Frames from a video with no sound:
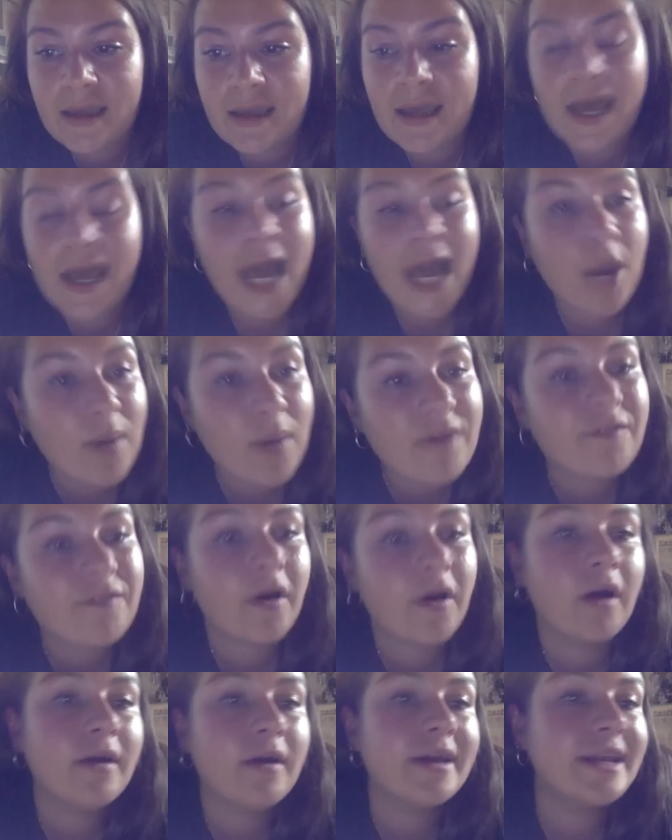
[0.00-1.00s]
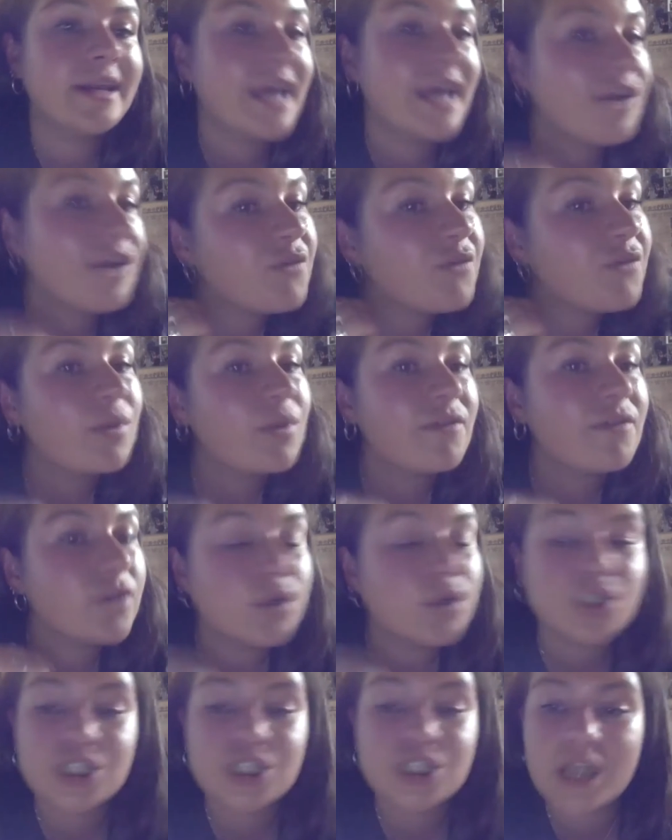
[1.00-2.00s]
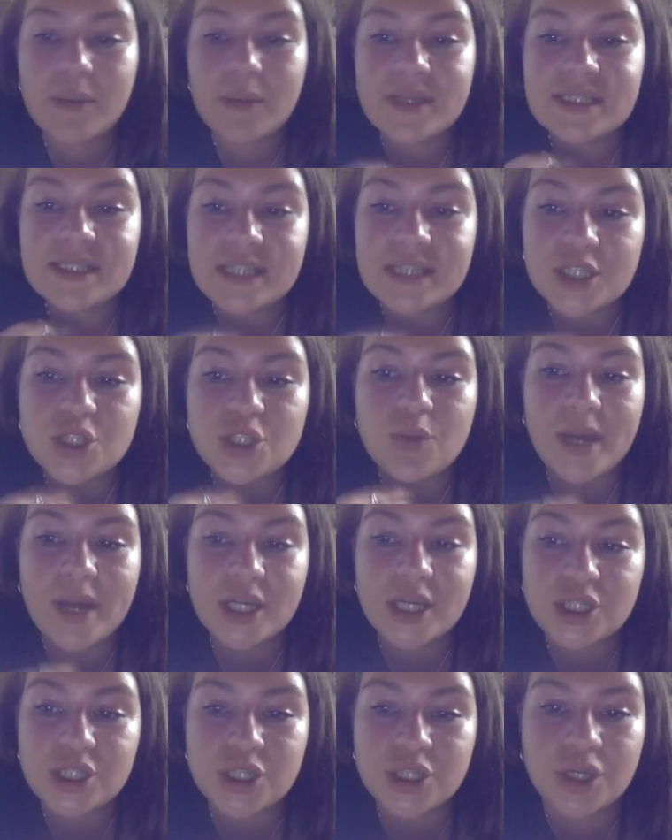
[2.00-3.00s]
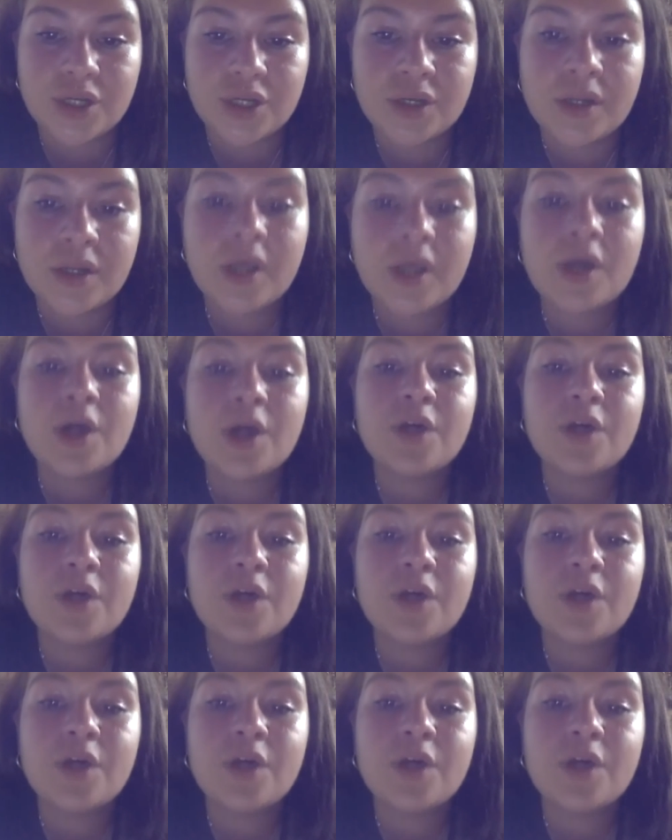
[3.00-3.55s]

However, in every revolutionary situation,